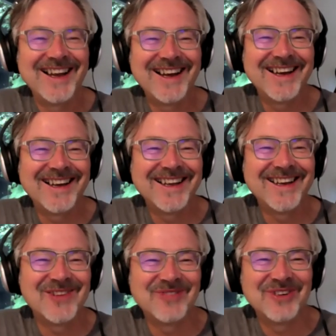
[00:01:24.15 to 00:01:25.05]

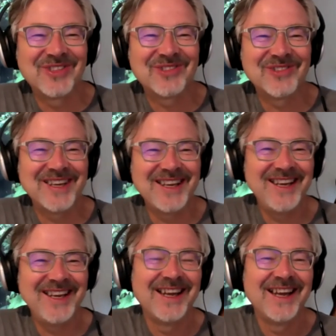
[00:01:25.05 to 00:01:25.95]
Number
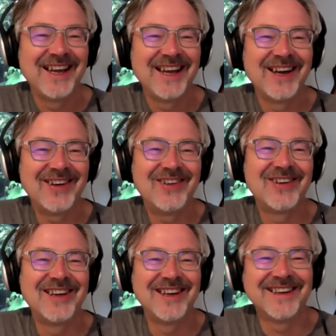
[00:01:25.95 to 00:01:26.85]
three. Oh,
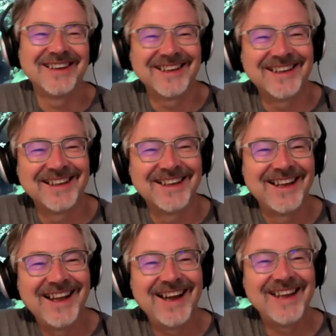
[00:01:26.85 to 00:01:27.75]
God.
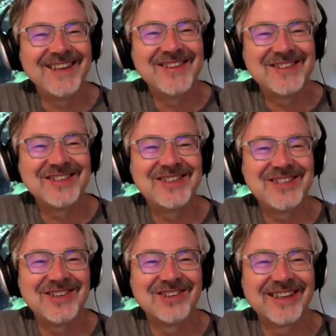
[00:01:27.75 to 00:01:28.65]
I used to
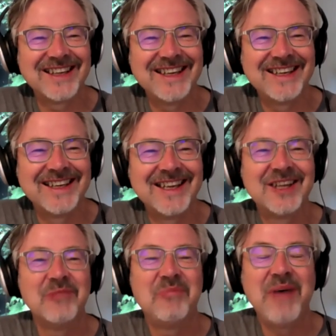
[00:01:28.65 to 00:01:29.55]
cheerlead
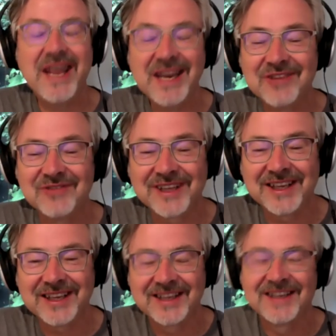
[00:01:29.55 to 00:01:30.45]
competitively.